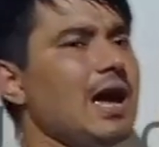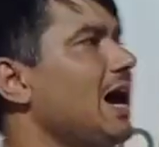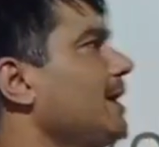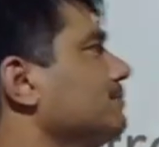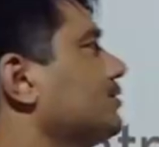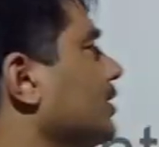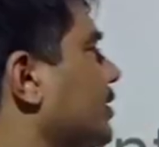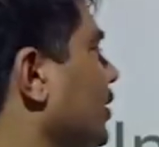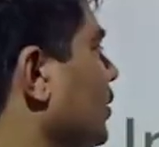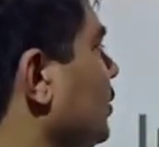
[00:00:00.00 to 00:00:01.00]

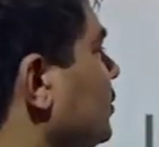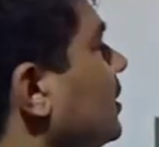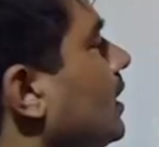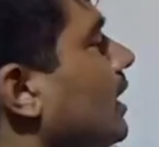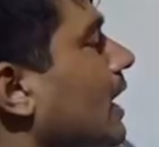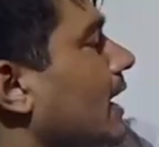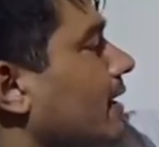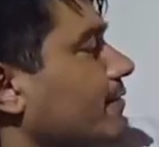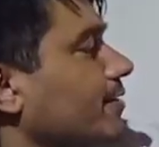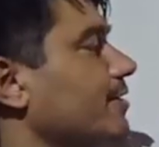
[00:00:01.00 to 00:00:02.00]
MCQs
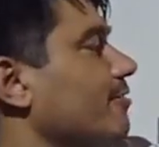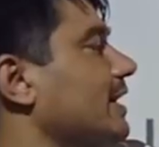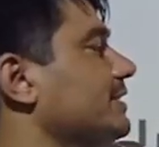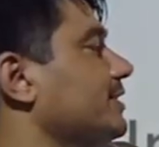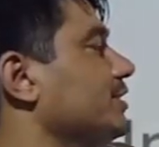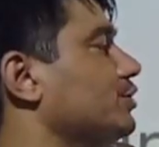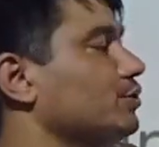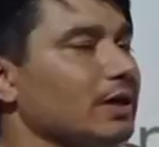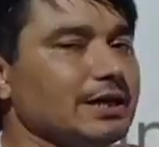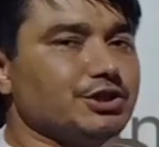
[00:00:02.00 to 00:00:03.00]
related to
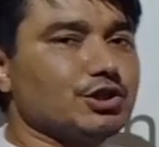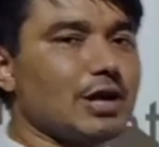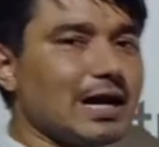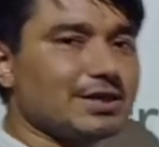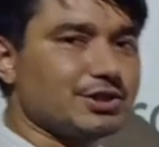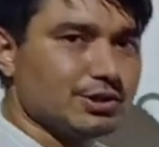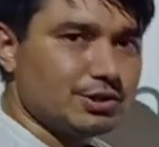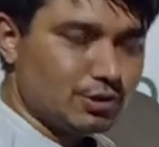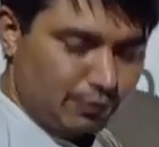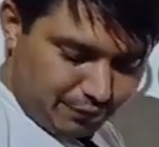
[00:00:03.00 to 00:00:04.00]
the introduction
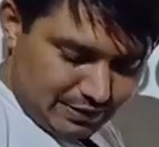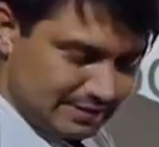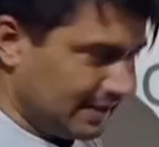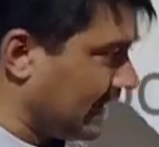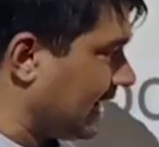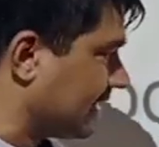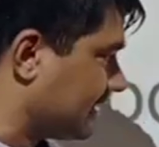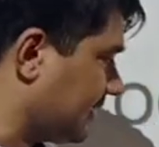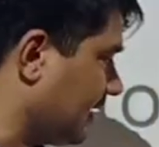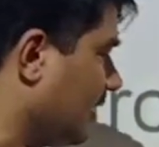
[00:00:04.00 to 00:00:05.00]
to
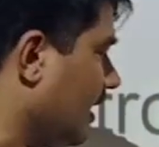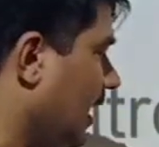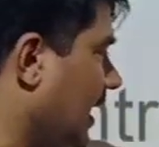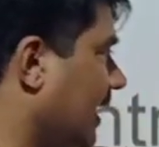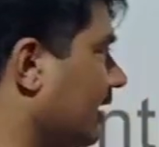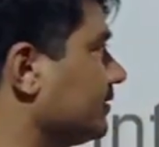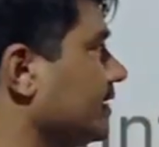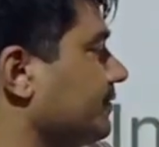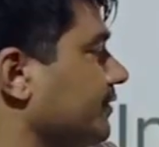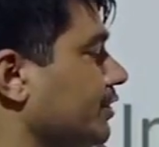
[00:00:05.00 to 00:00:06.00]
physics.
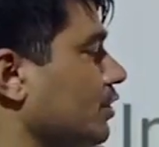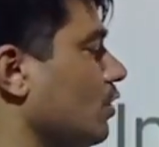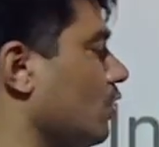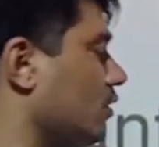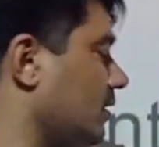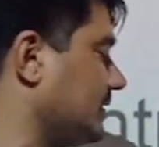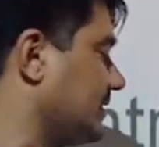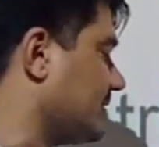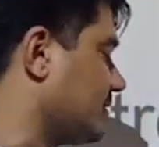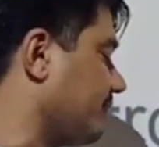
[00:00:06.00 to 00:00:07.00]
This video
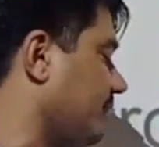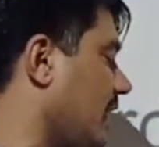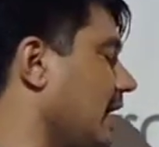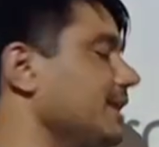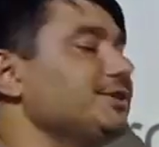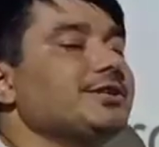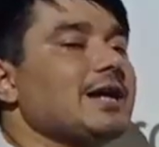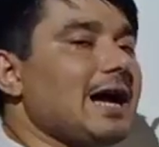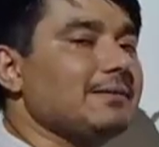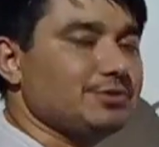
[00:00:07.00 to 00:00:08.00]
consists of 100
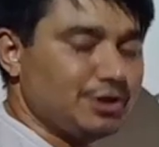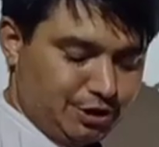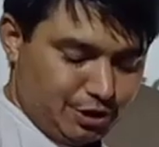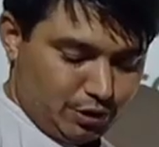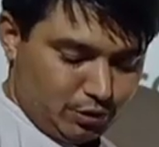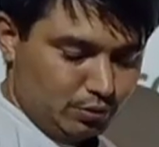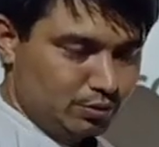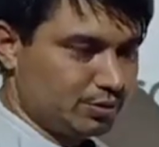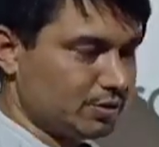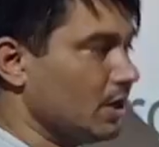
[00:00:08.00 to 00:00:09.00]

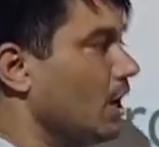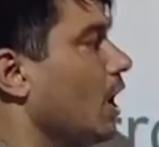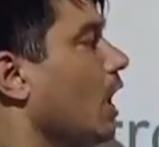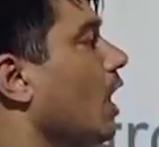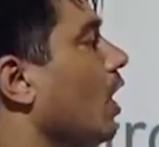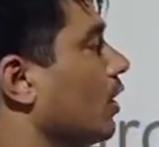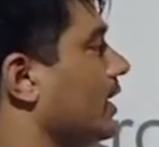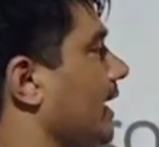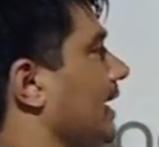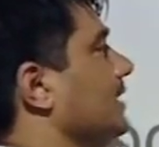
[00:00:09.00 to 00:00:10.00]
MCQs.
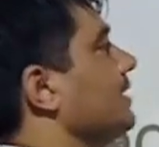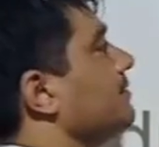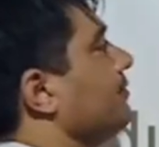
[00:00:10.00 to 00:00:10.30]
Okay, in this